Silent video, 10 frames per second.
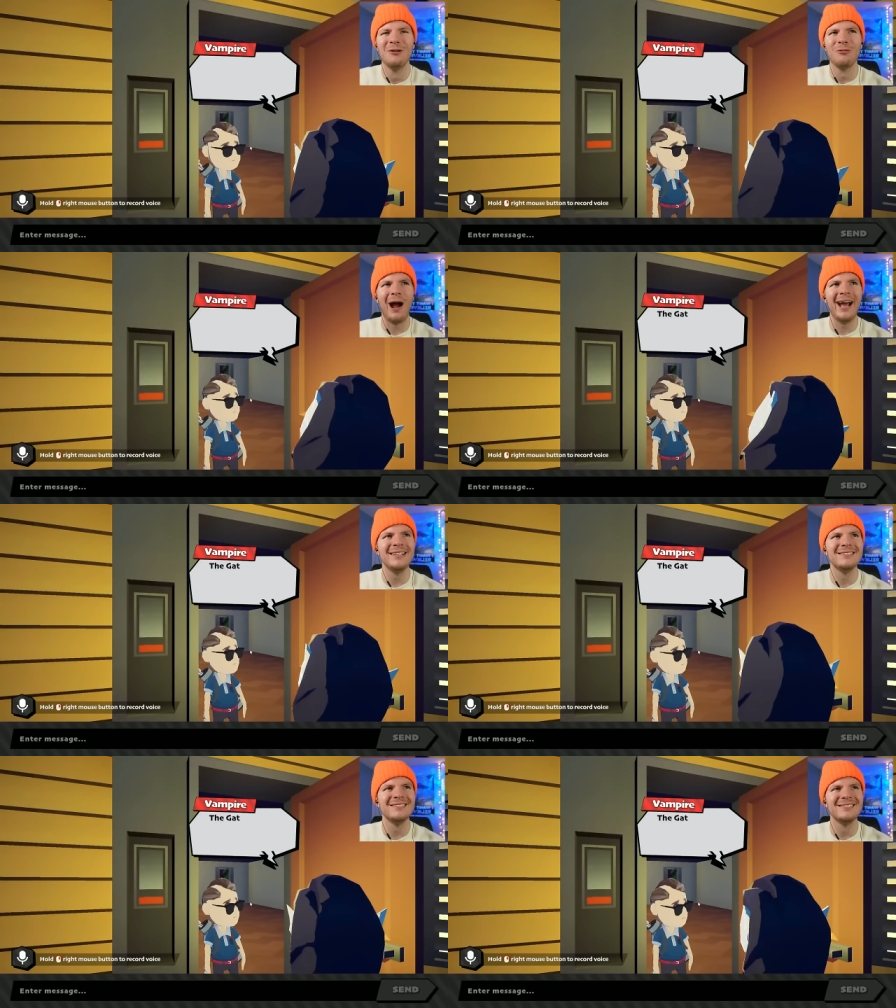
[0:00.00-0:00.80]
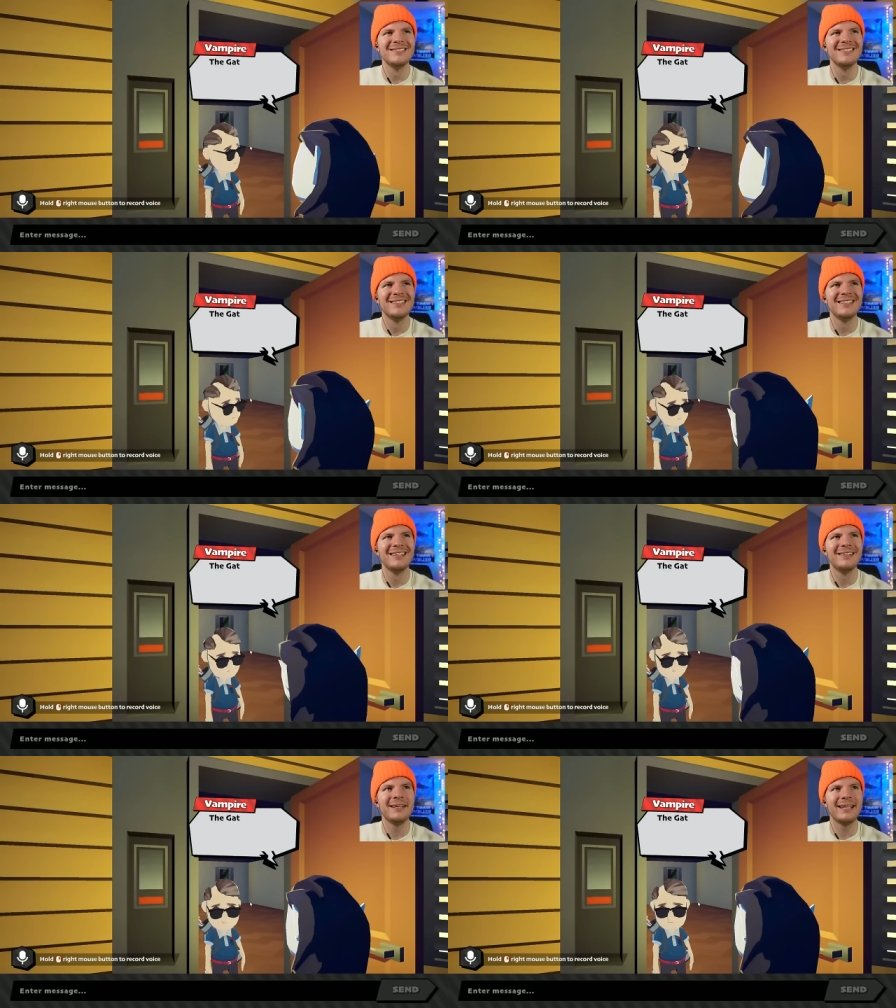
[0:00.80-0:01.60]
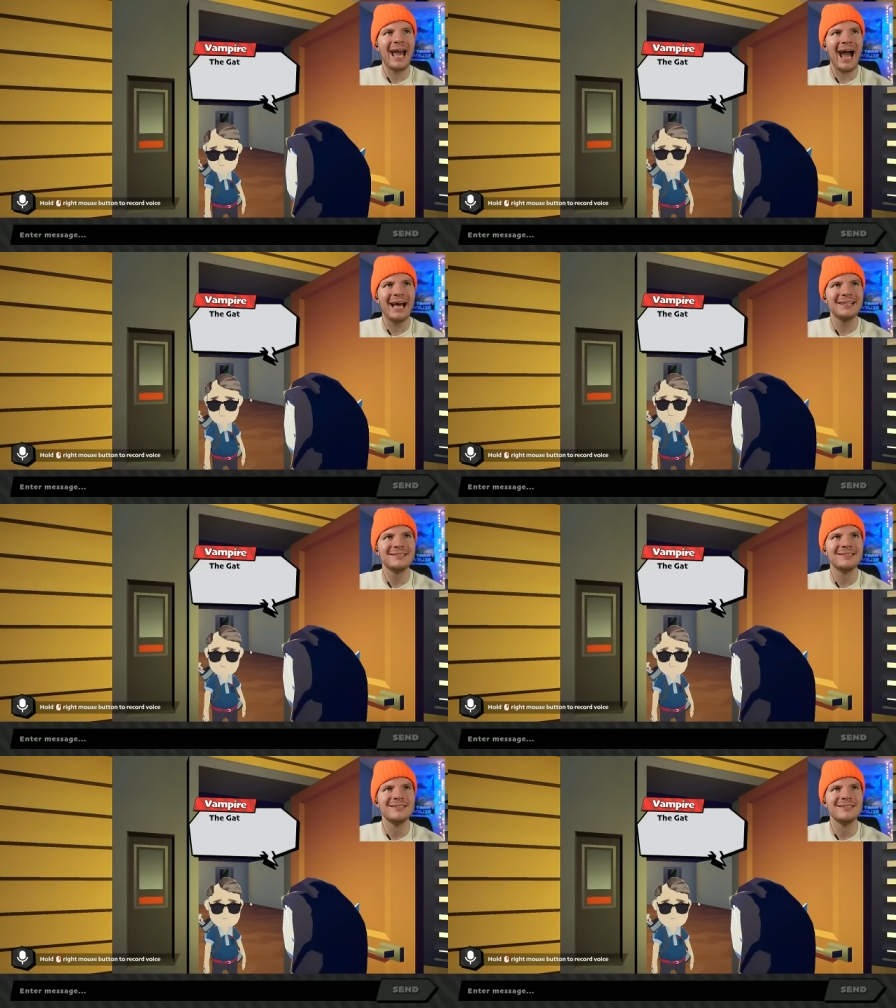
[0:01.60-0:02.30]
Right? The Gat?